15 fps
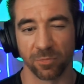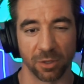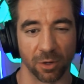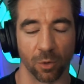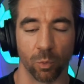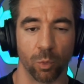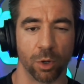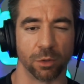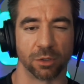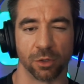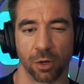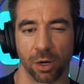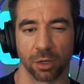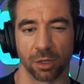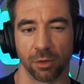You know, one
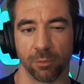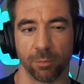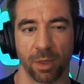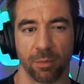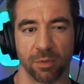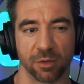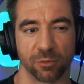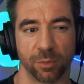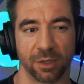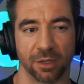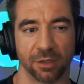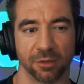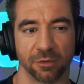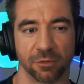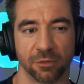could argue maybe that's
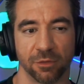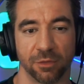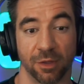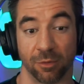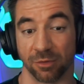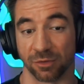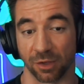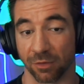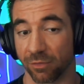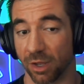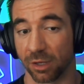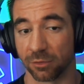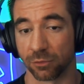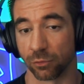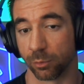because they're
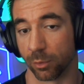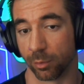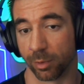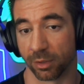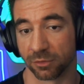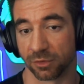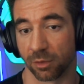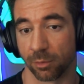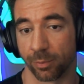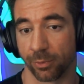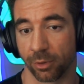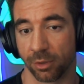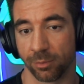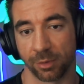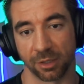incentivized for more bugs to get
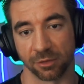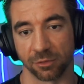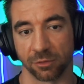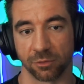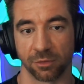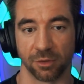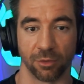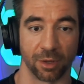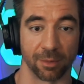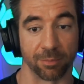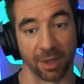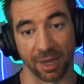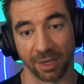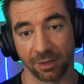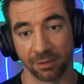reported because you get
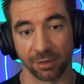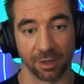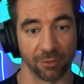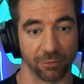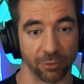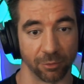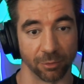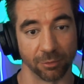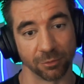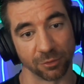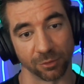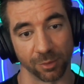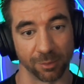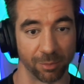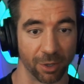paid if you
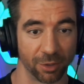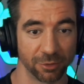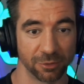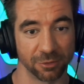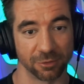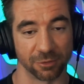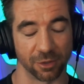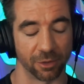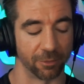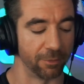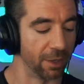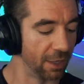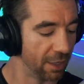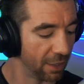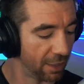submit bugs. So,